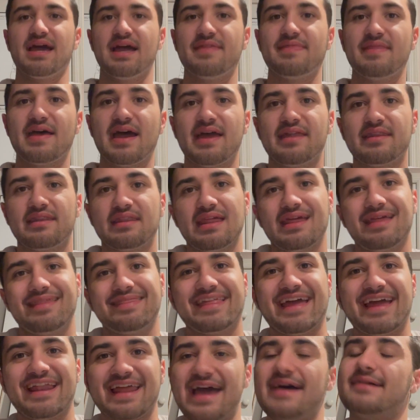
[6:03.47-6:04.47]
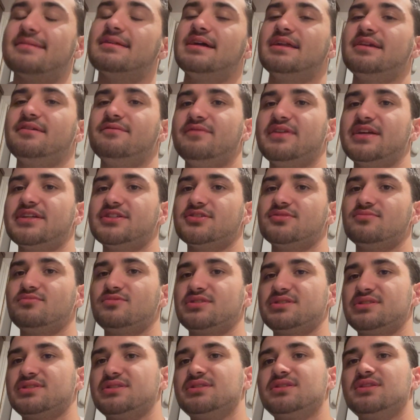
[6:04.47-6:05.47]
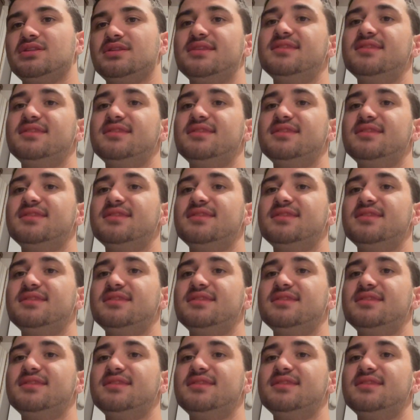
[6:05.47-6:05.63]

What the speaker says: and that Allied invasion was